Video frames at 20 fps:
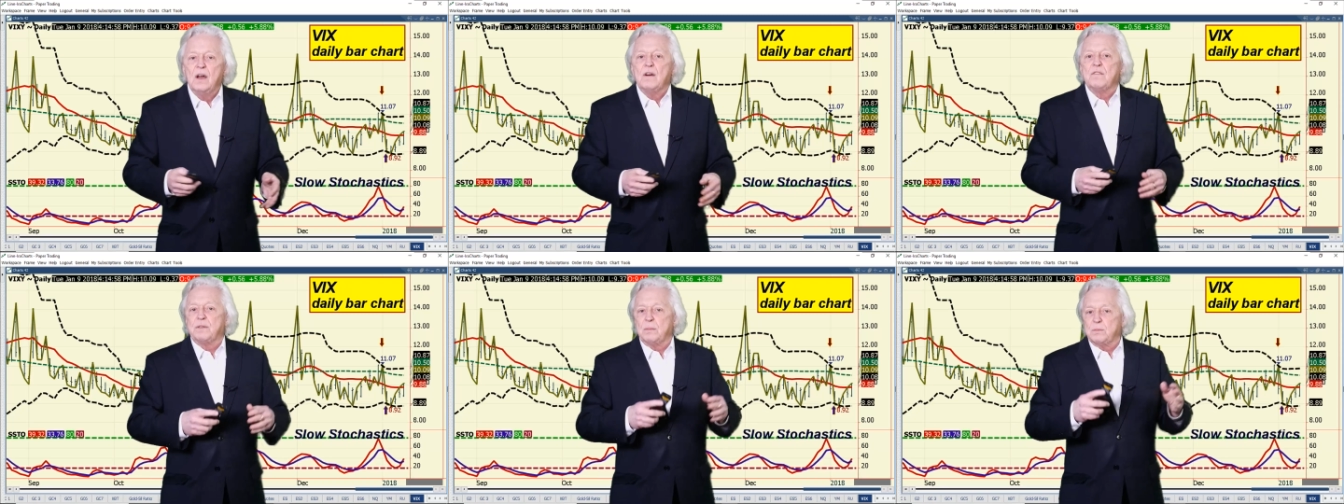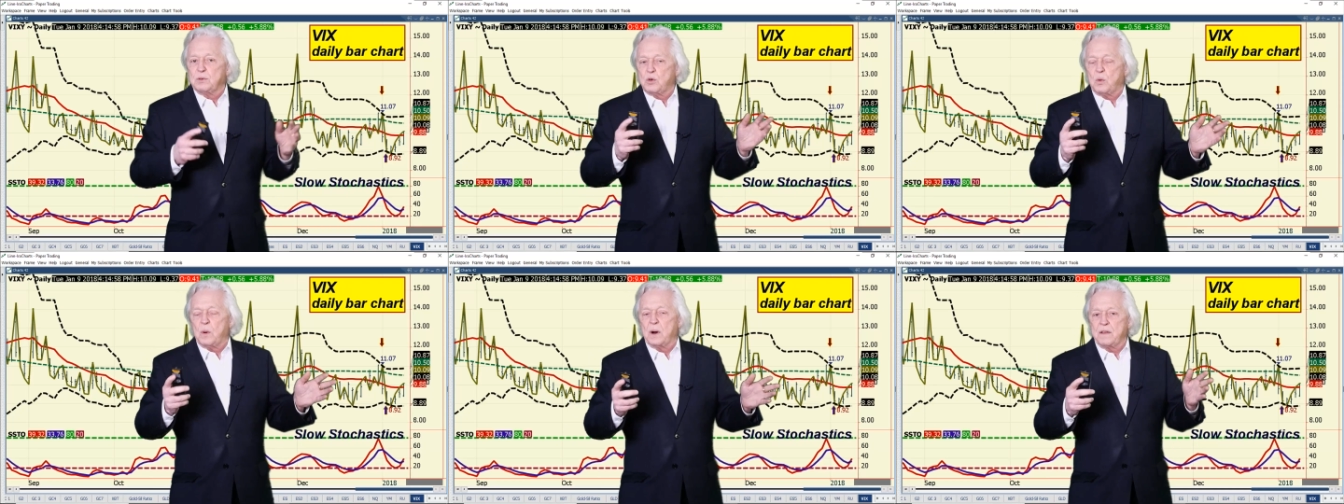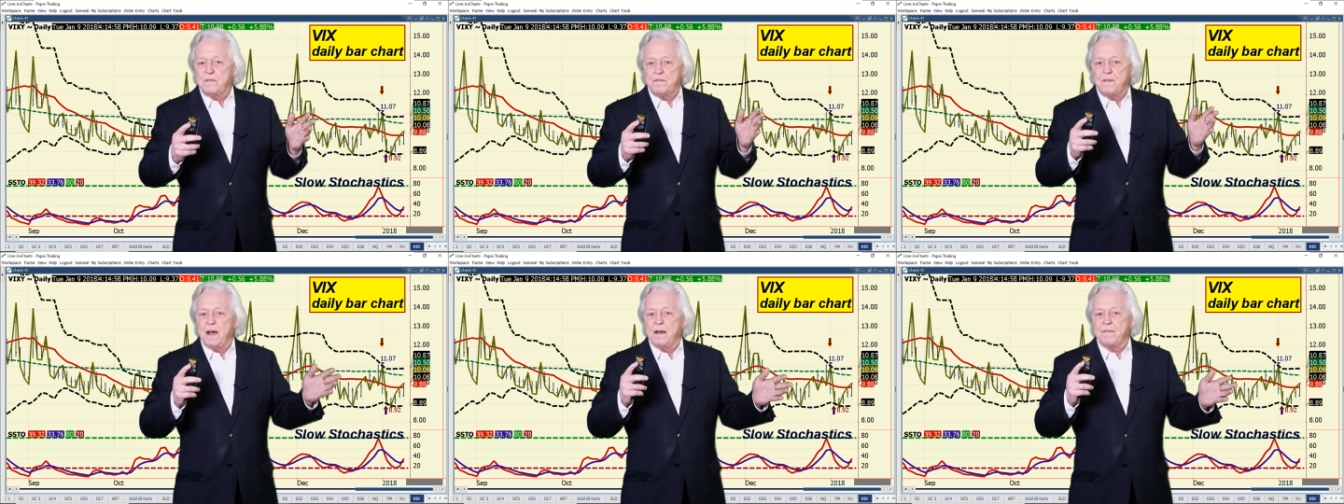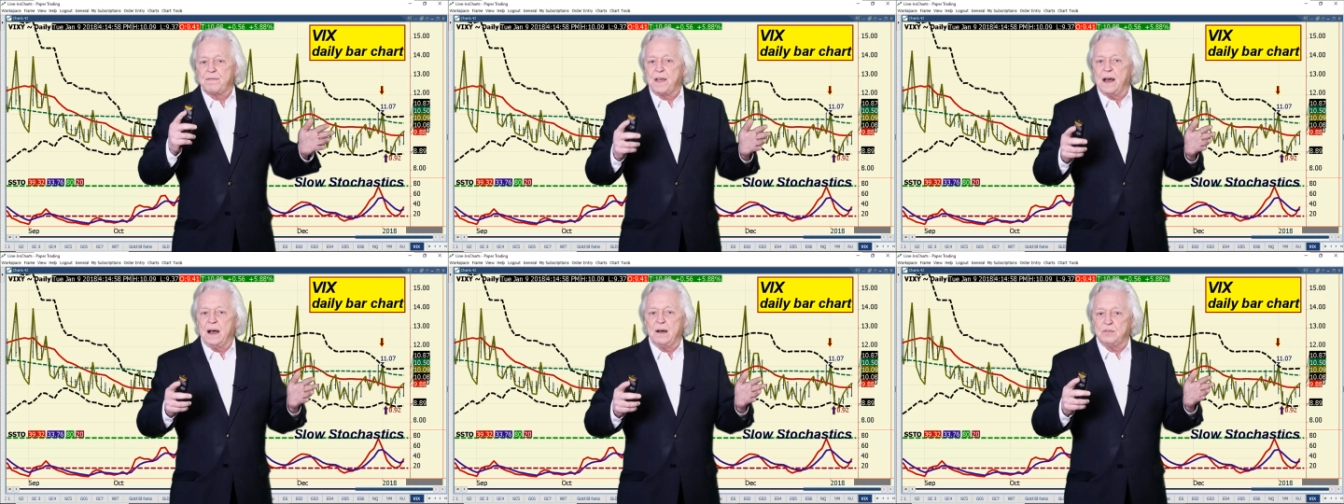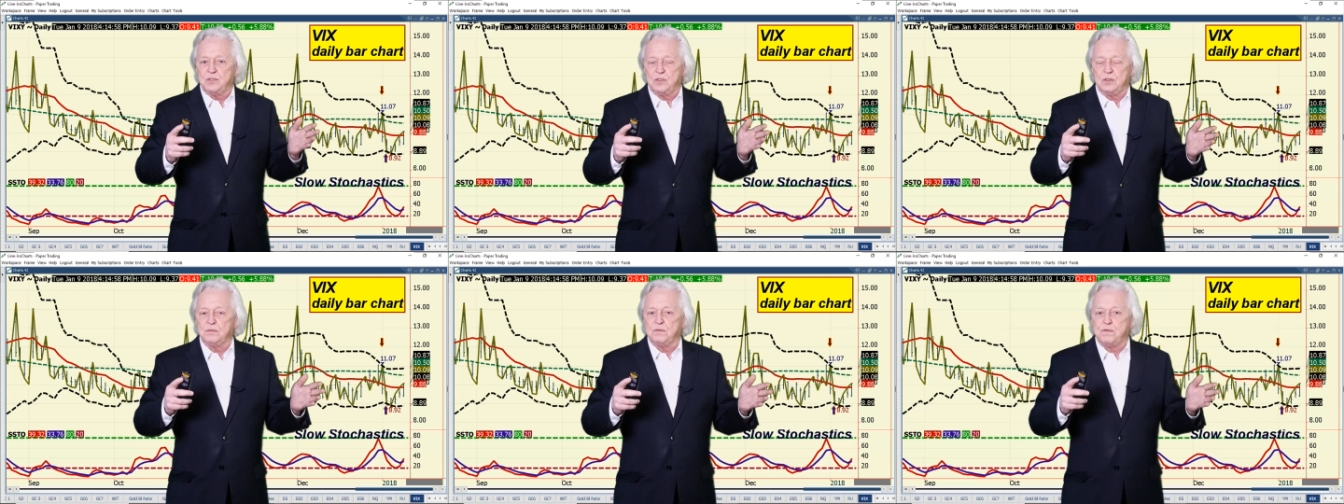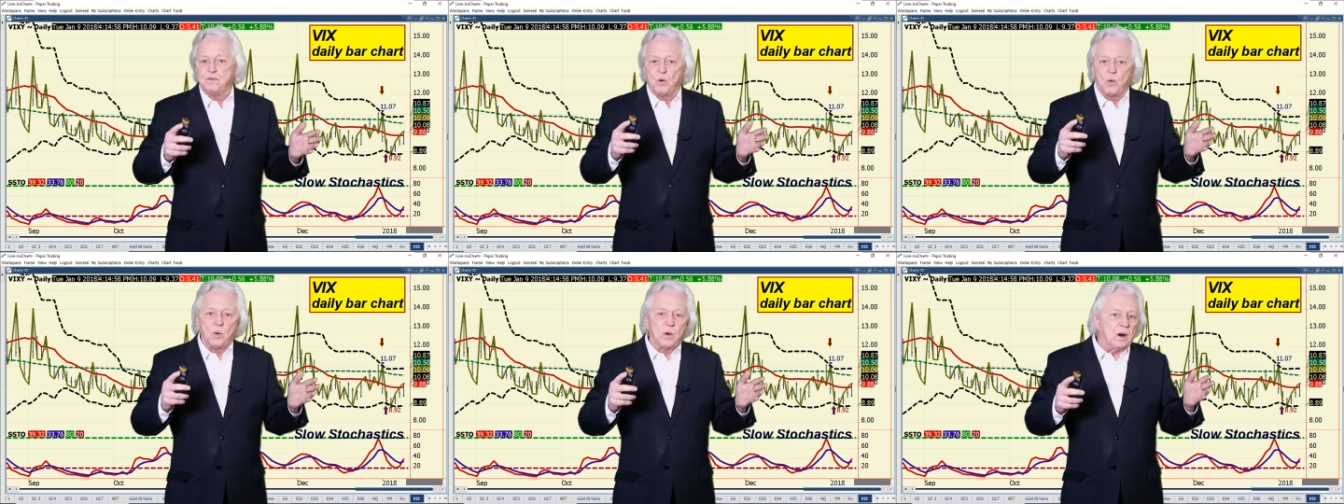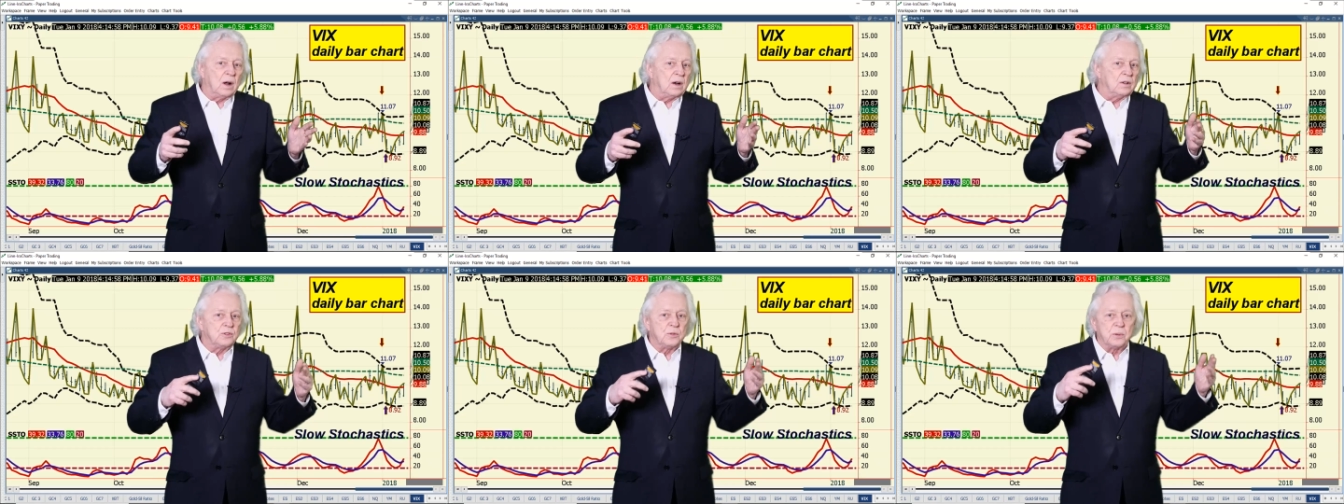from
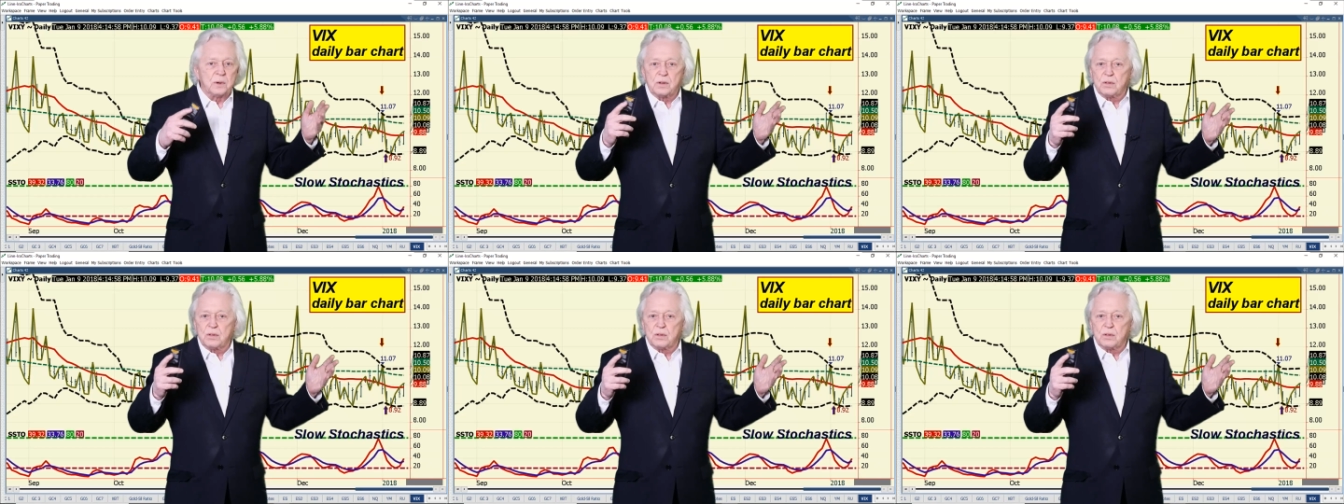25,400